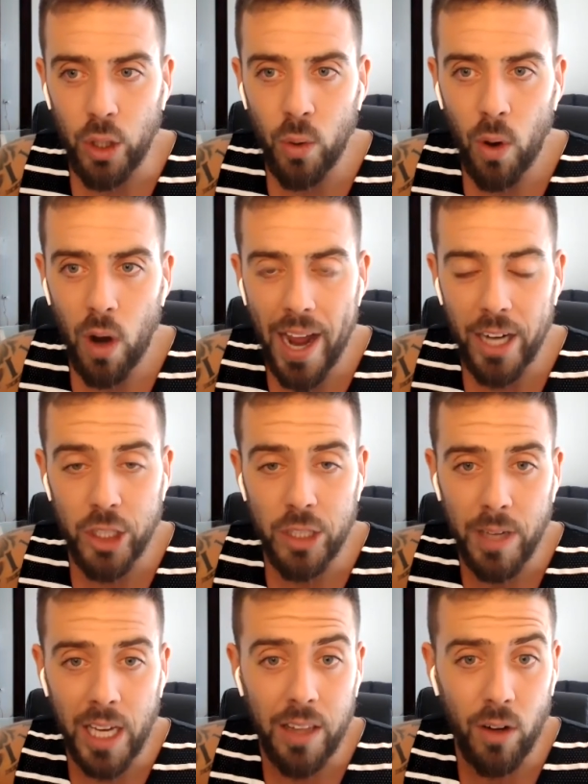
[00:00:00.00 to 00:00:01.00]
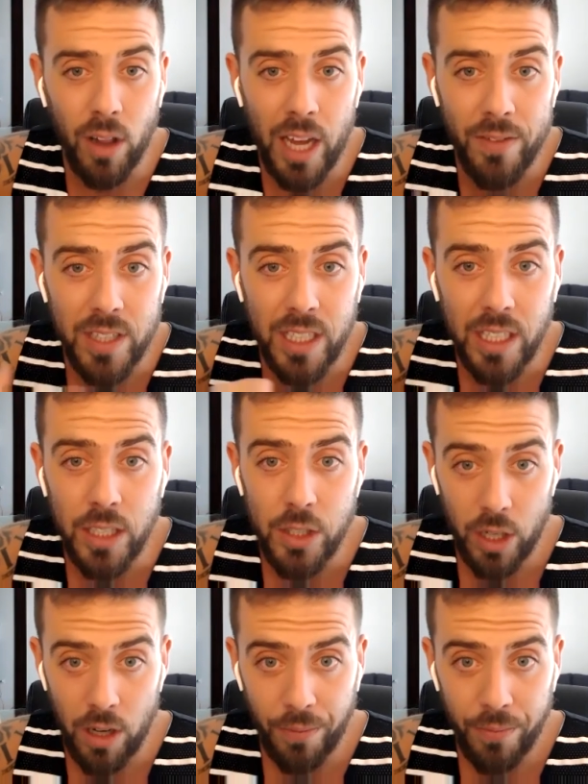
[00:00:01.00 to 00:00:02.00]
you are actually making their lives
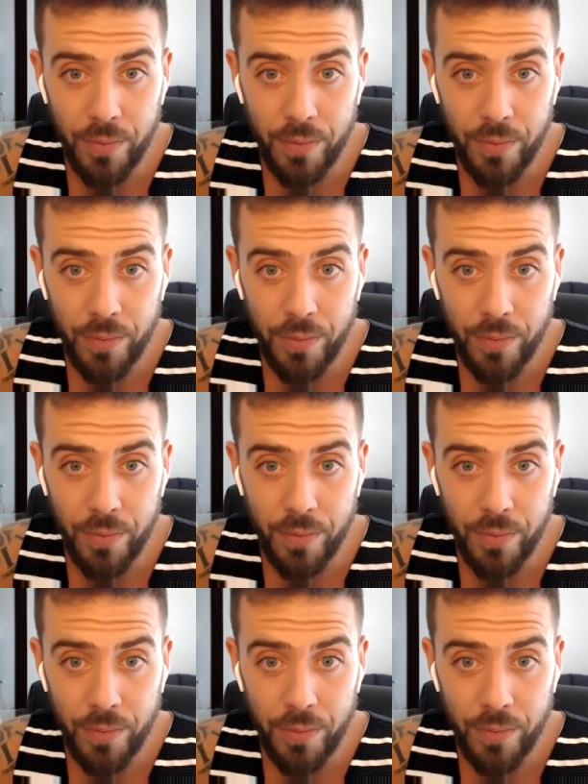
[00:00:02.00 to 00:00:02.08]
easier.